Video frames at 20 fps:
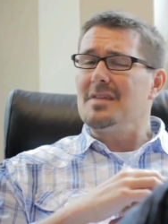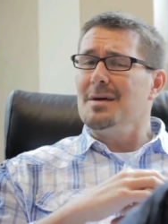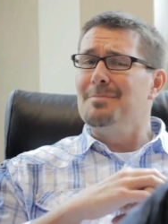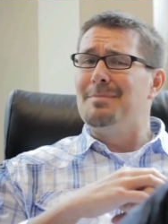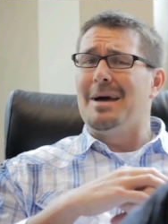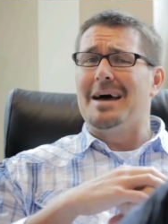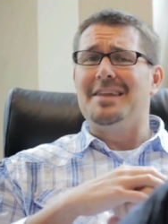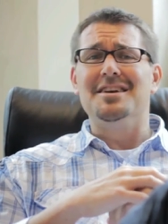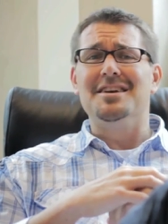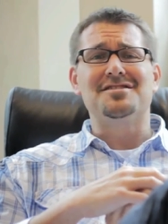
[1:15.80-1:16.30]

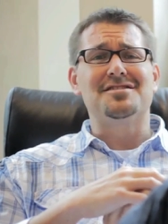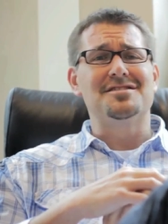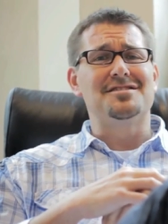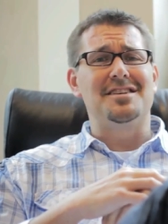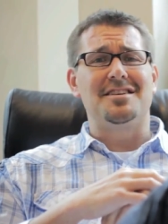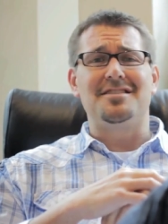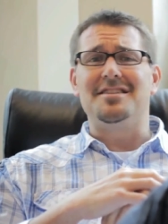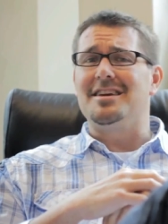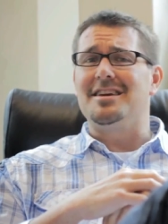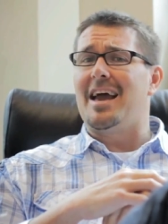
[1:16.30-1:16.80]
man, this is
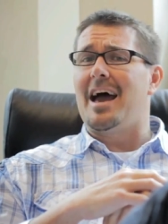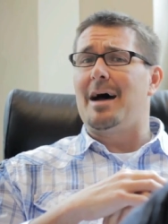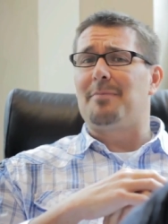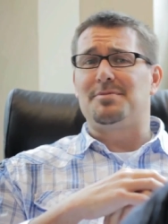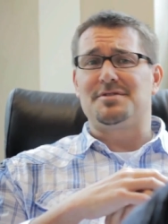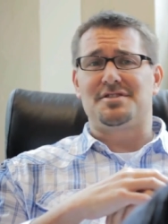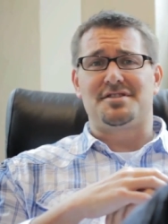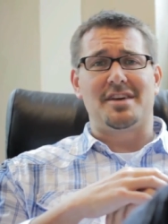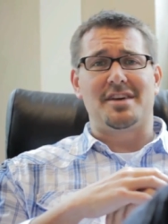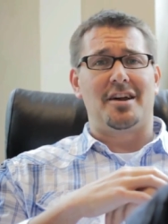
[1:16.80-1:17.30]
at the
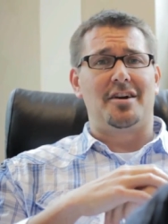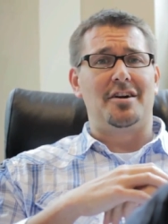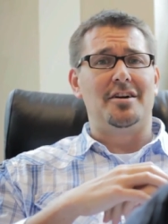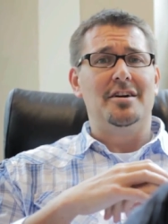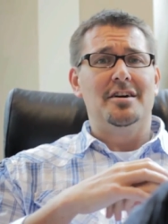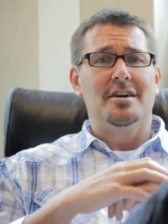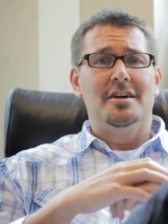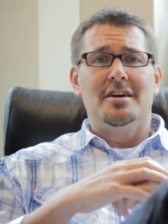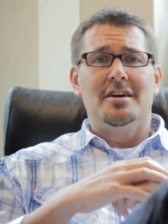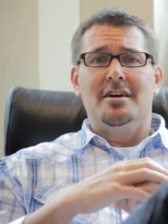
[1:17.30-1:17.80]
epicenter
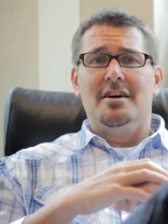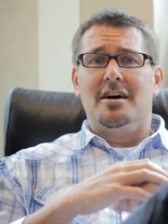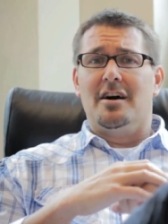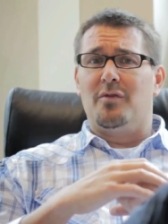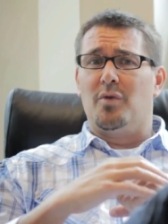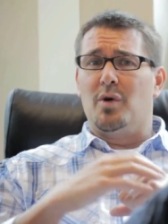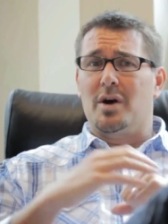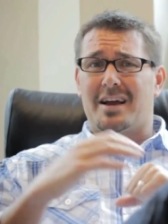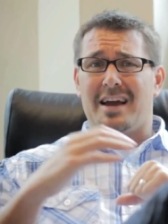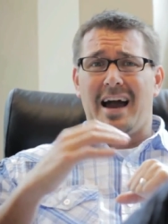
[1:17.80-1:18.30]

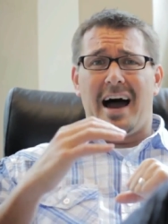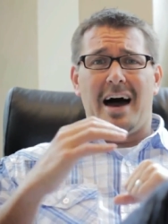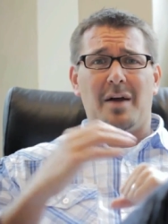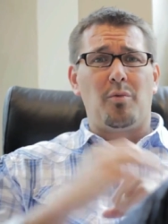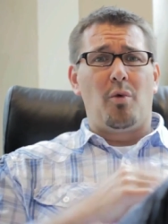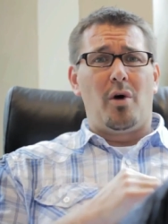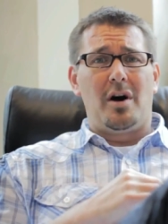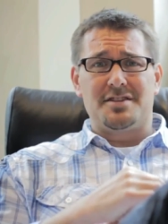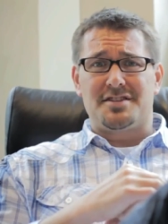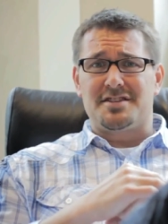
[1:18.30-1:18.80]
of what God
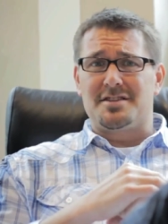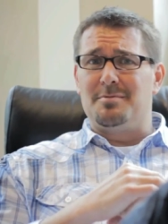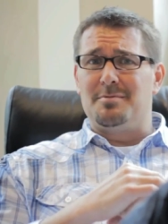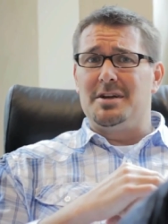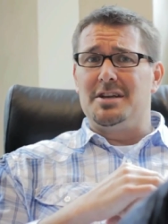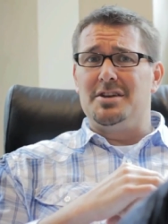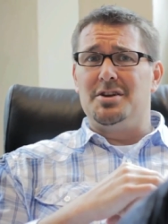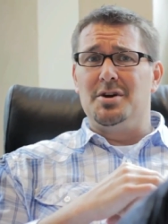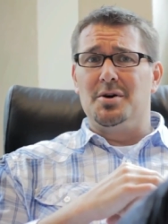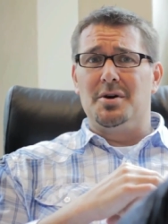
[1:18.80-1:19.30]
wants to
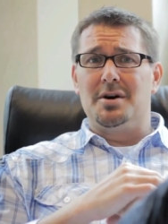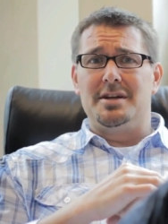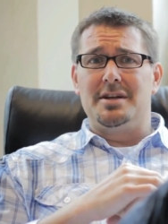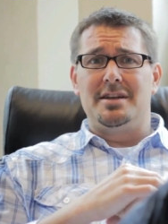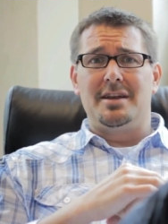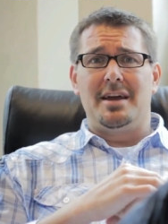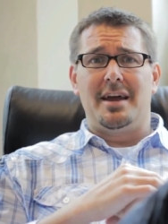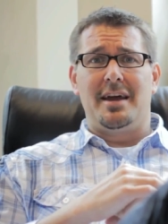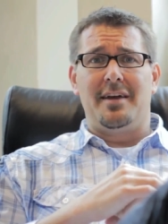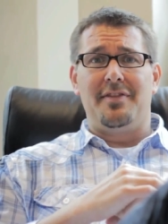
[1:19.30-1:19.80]
be
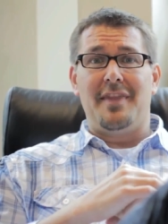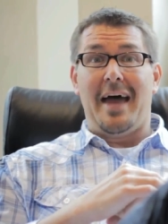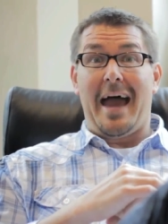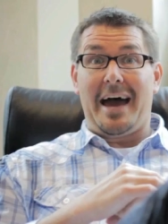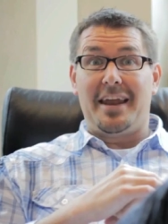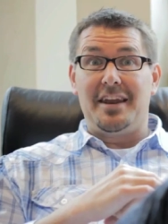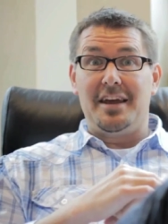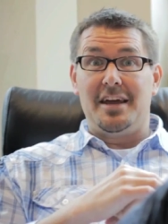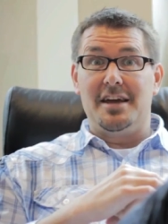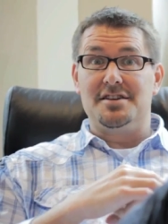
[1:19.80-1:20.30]
doing, and
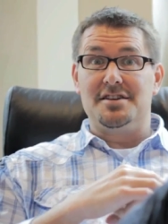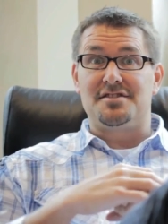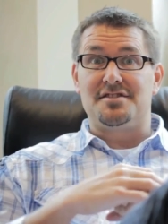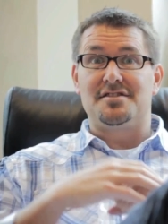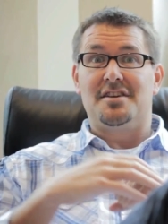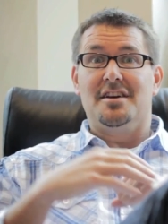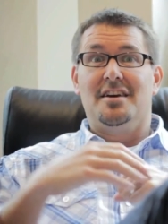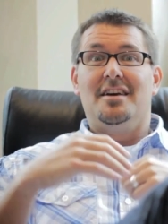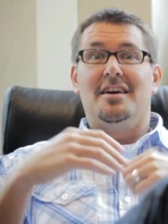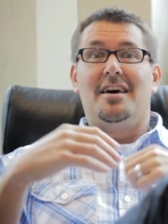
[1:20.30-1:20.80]
that
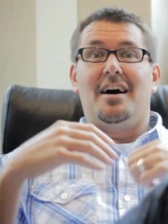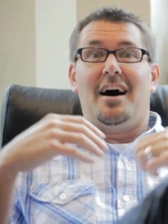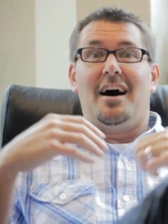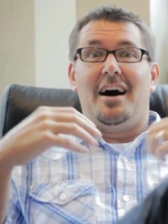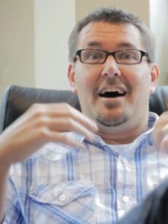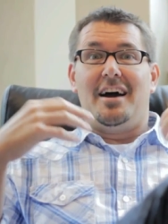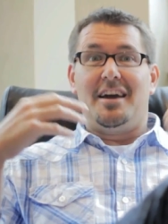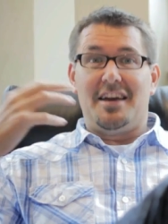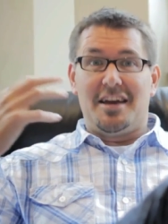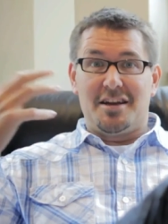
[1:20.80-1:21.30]
is
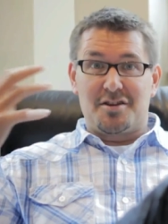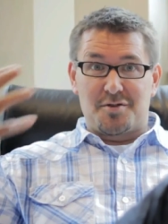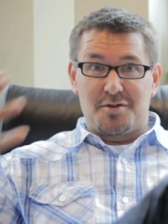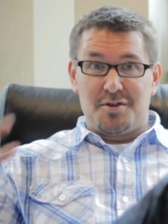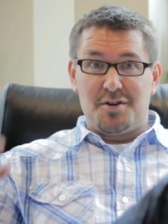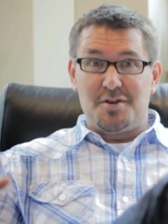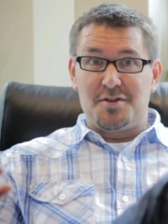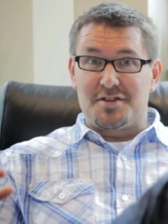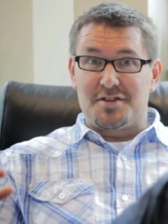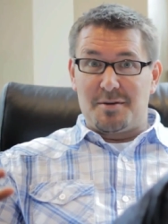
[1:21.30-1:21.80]

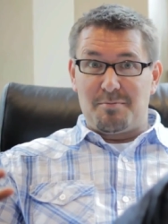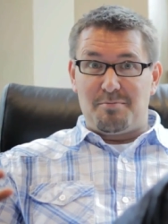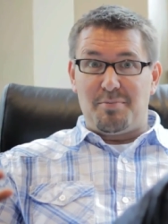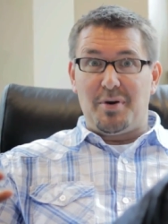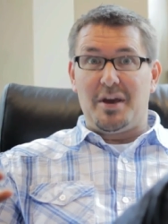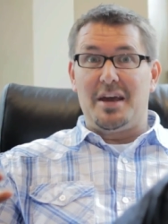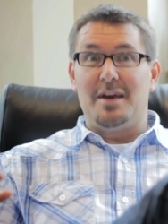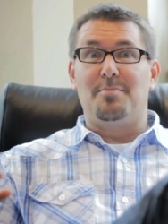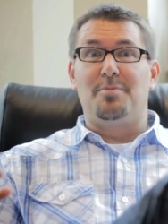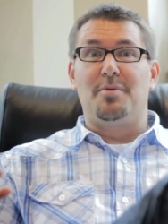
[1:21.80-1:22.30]
introducing
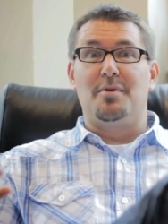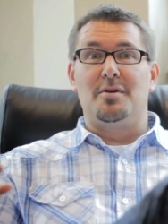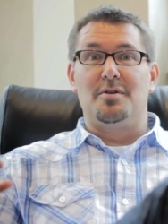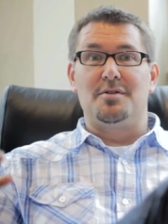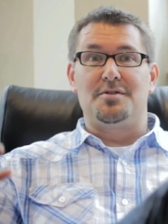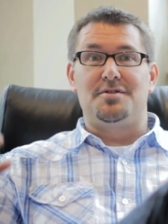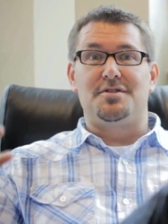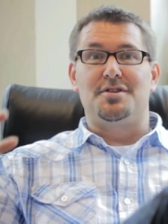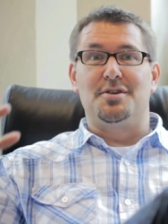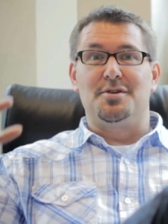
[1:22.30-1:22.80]
people
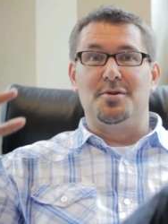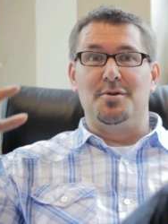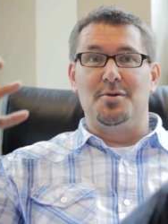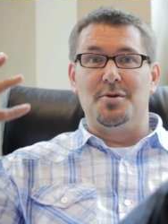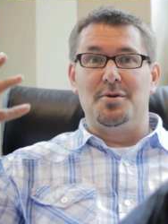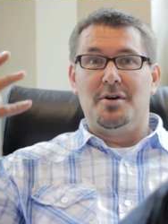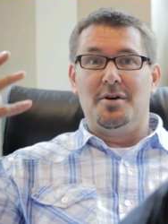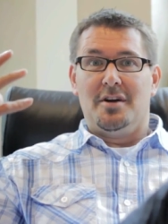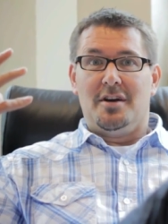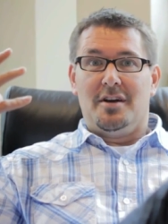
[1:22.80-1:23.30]

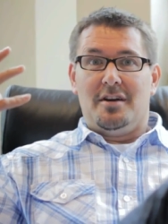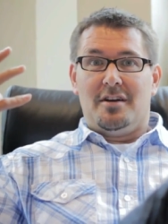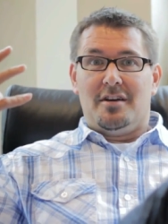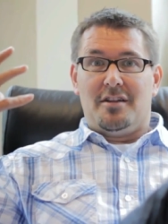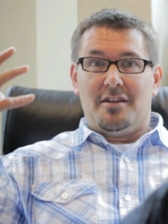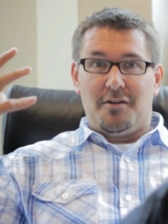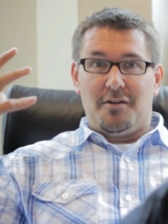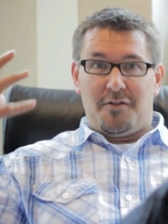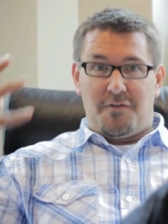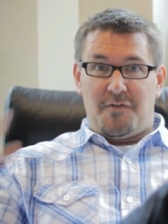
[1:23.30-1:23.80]
to
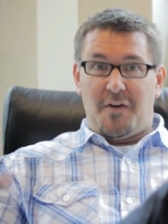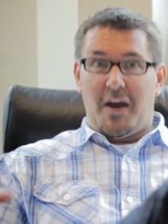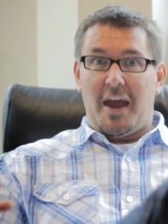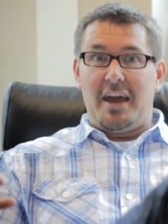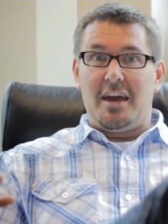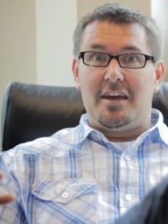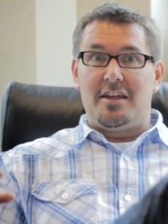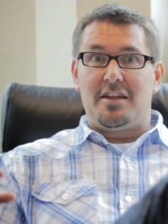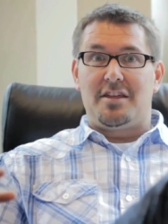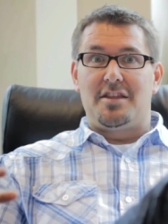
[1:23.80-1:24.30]
the
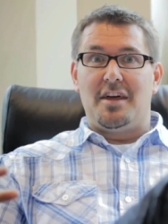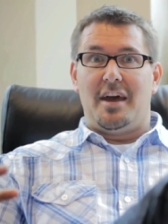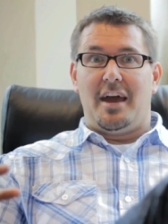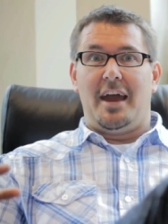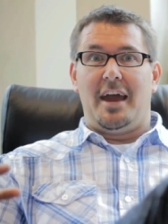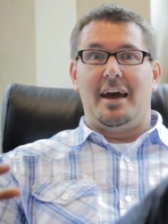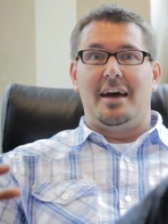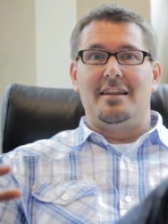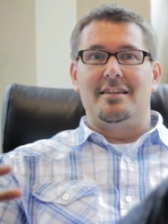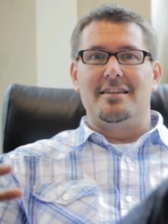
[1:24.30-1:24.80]
faith
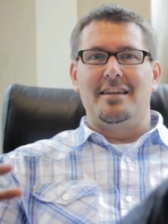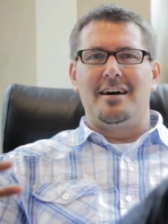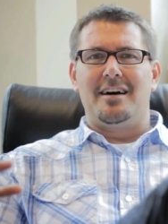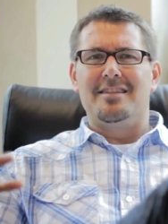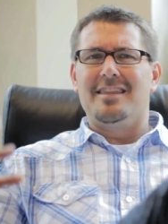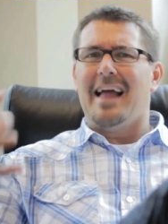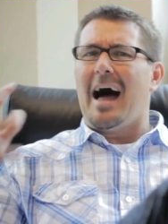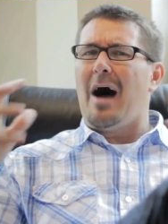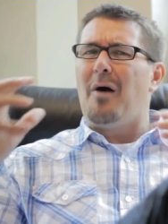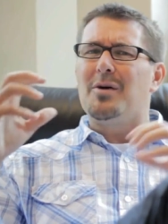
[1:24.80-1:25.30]
and
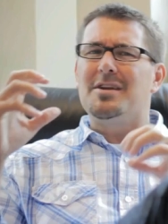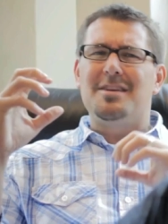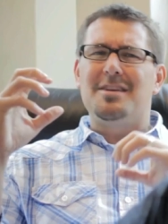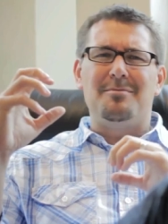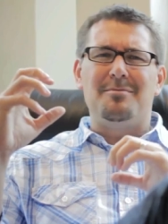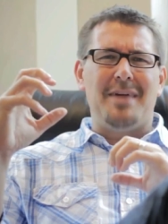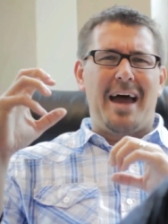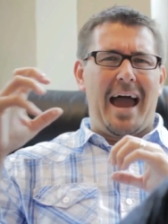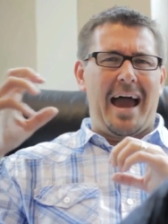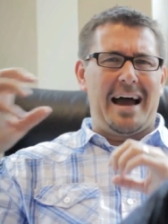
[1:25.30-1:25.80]
allowing them
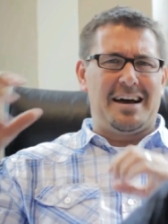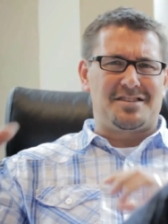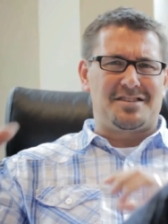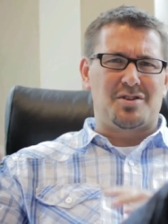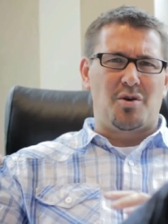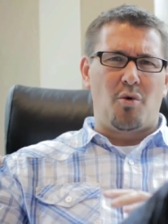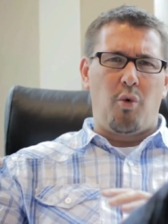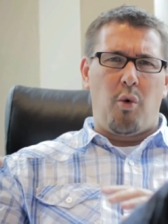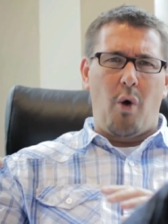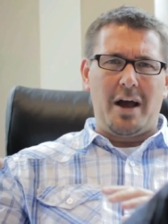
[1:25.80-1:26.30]
to ask
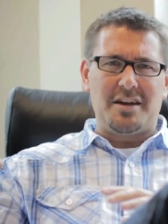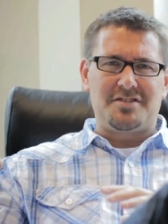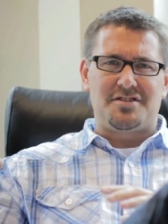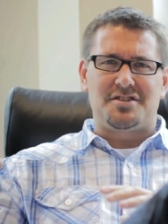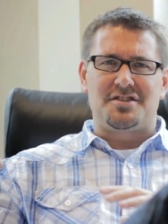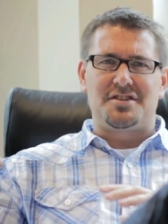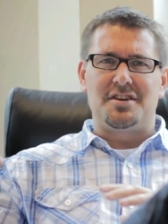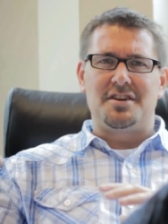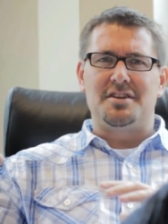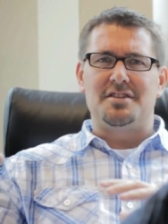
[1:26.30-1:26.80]

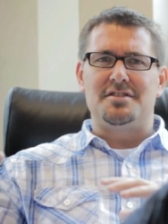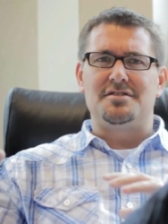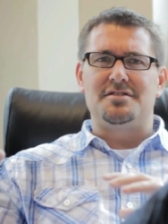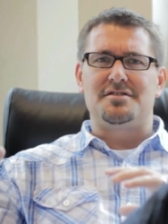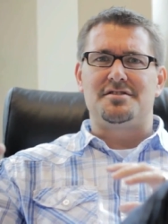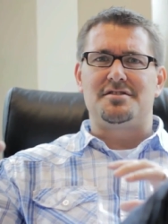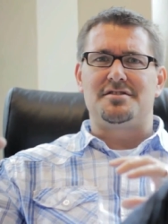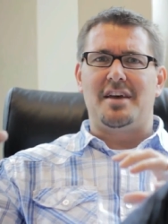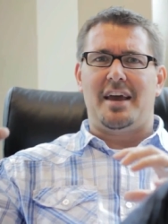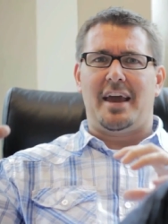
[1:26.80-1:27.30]

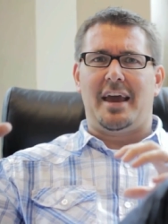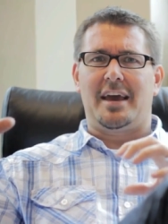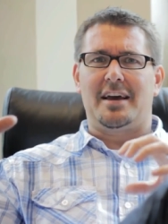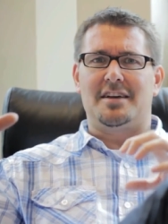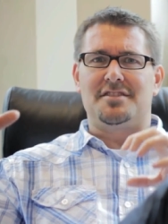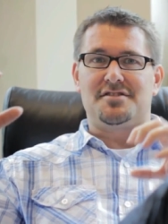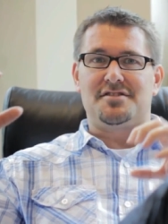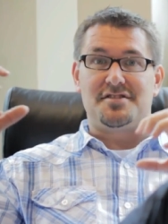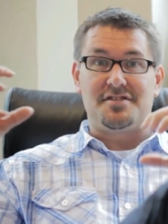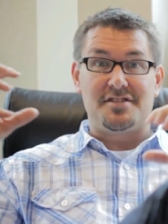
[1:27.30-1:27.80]
questions
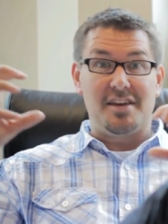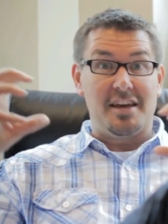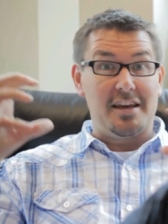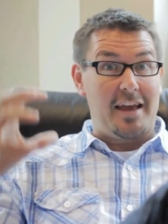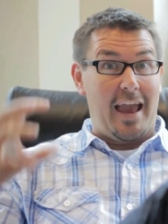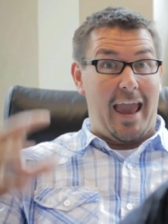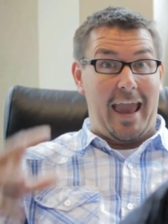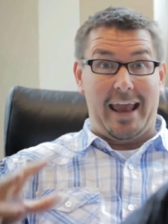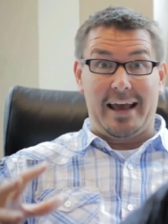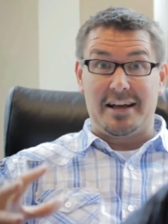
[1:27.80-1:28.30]
and seek
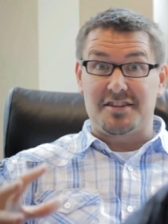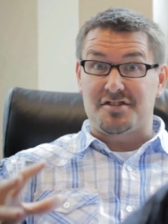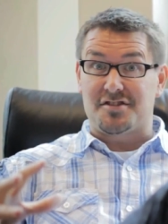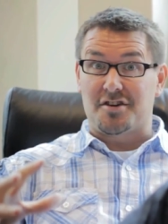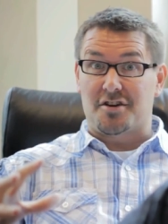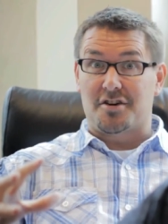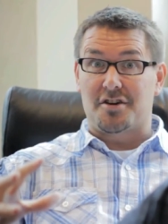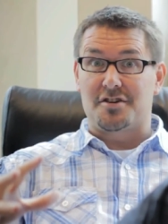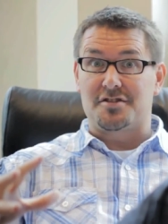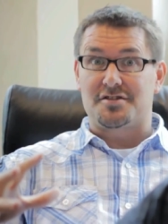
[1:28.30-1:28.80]

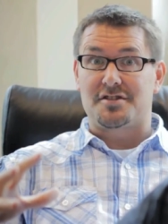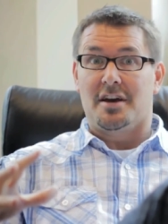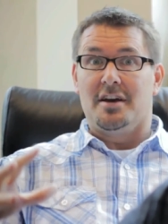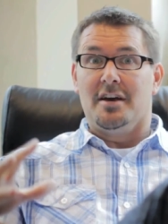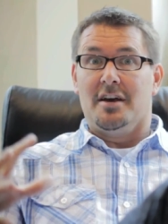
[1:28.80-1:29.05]
answers